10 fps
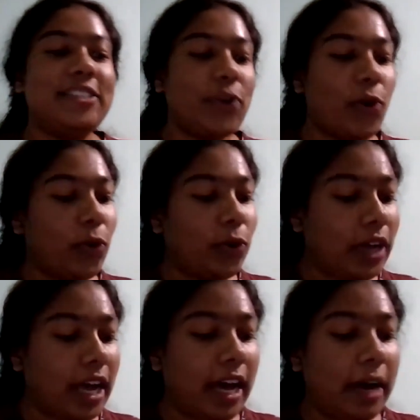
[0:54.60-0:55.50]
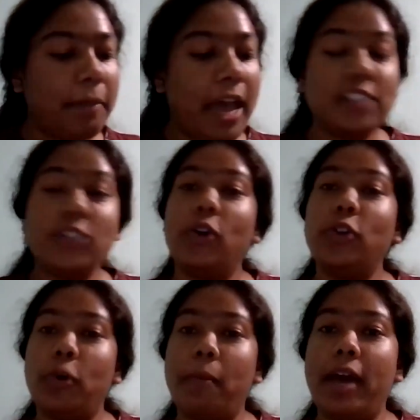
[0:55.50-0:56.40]
So as you all
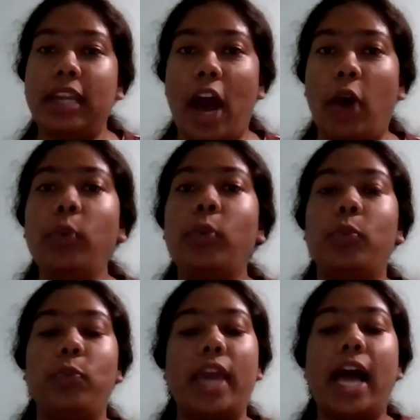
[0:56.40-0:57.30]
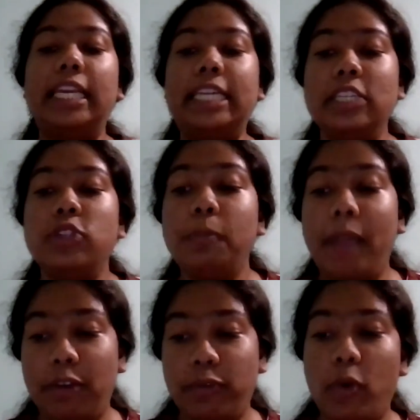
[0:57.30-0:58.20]
know by now, we are linking two
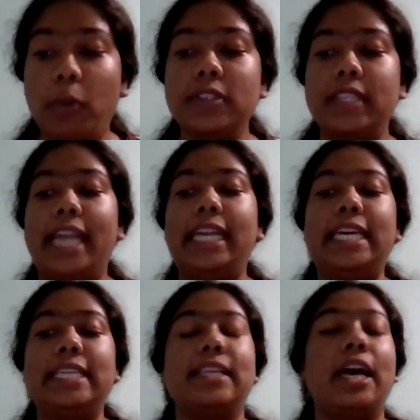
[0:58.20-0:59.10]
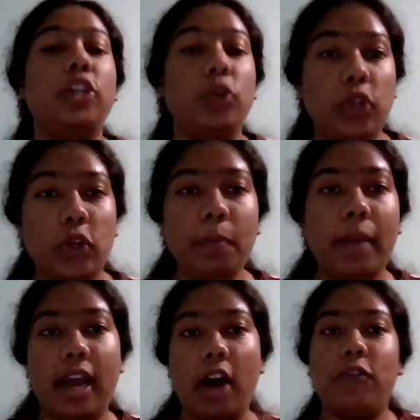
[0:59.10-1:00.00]
platforms, that is YouTube
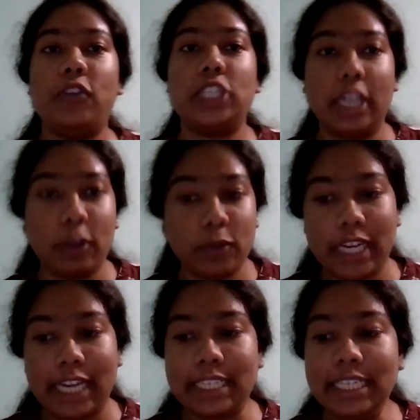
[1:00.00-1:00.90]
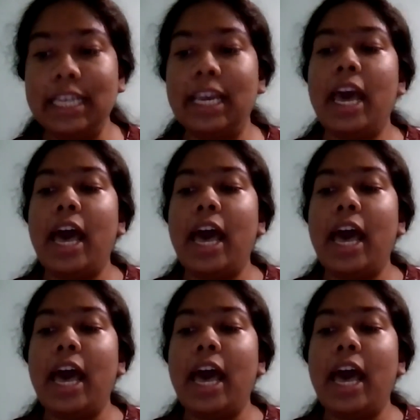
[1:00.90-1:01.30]
and our official newsletter,